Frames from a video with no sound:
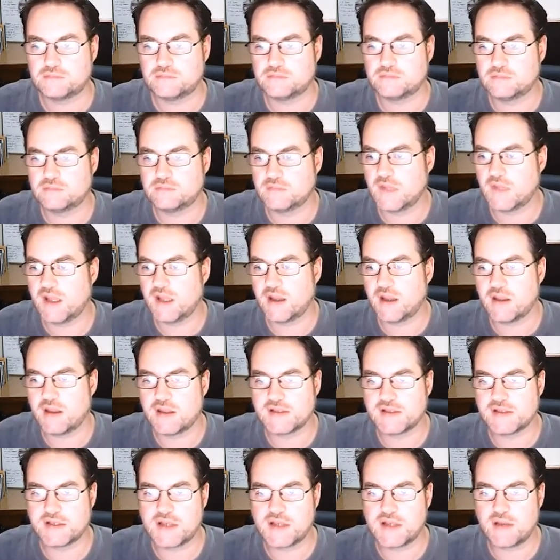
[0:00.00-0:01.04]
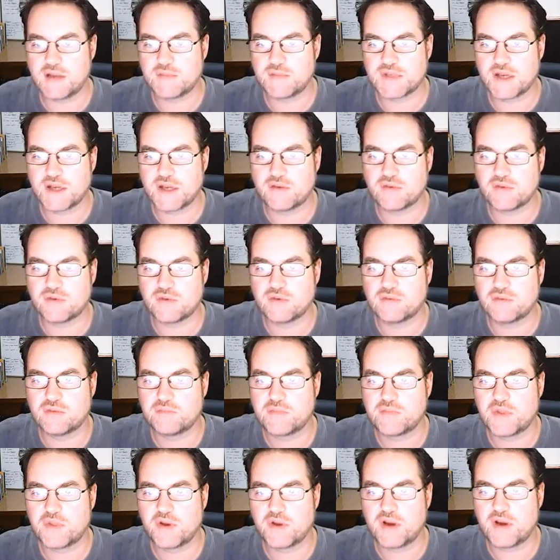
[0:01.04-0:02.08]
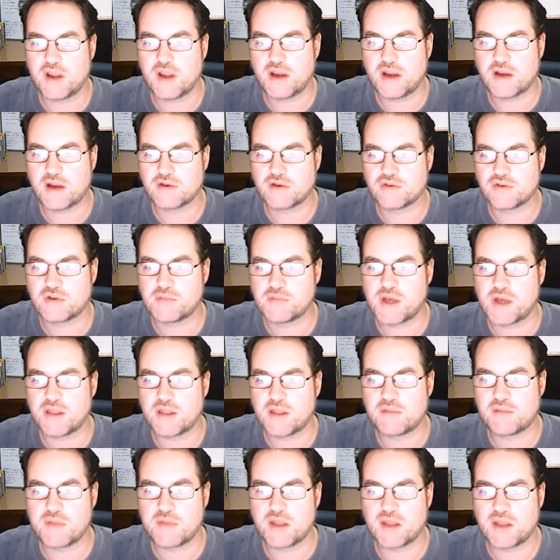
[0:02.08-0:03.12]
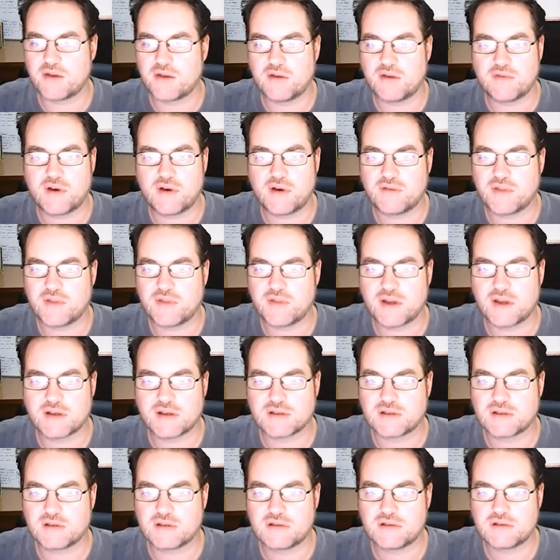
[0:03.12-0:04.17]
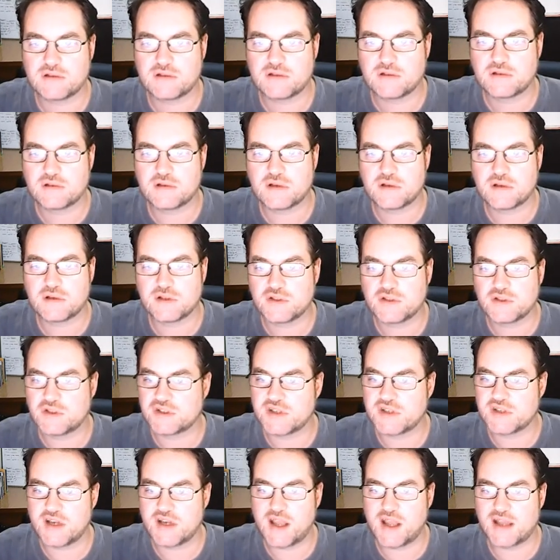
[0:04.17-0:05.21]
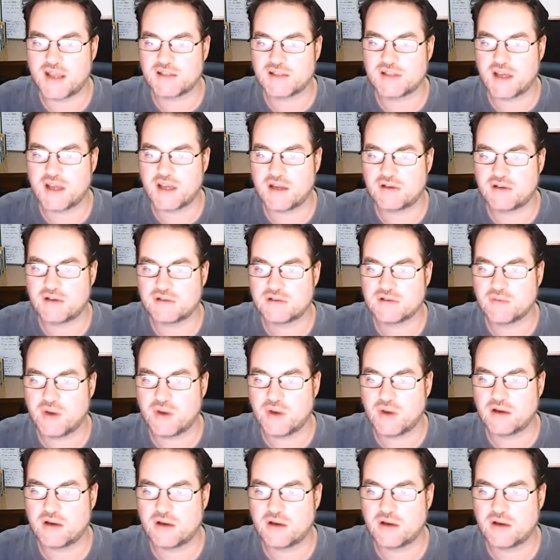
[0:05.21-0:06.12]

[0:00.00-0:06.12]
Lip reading: There you go, there's your 10% rule, $3,800 a month, about $35,000 just in ad sales. Wow.